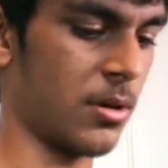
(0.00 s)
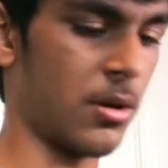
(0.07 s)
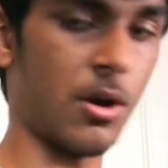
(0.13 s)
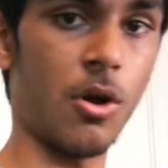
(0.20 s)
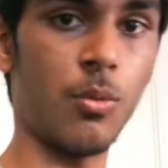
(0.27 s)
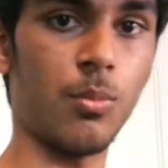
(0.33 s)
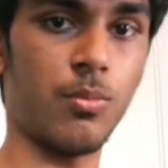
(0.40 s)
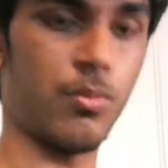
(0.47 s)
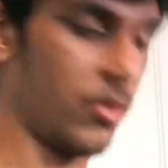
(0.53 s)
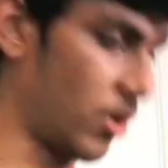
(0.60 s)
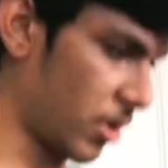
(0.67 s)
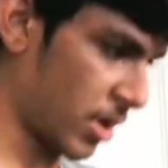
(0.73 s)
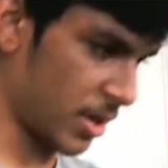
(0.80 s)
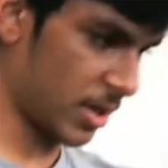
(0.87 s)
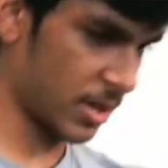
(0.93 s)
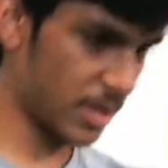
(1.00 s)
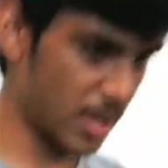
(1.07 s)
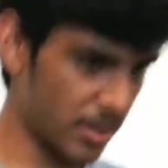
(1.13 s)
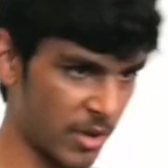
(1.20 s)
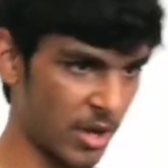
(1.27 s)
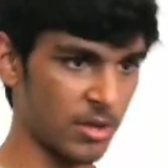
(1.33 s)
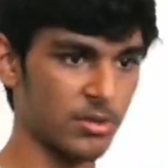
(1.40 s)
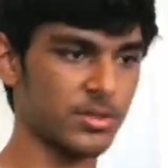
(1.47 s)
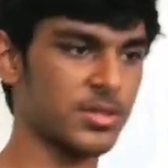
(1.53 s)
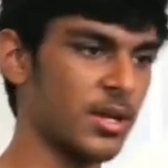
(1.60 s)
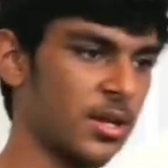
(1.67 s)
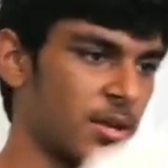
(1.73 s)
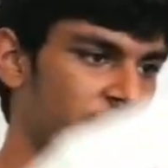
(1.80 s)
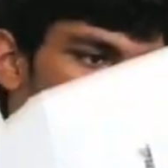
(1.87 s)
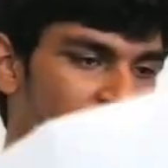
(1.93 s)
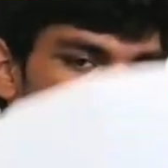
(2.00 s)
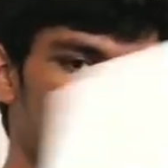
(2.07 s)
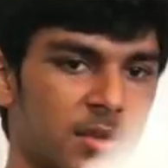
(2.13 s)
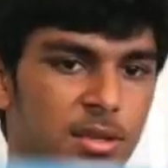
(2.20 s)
Oh, okay, it came out. Looks like it finally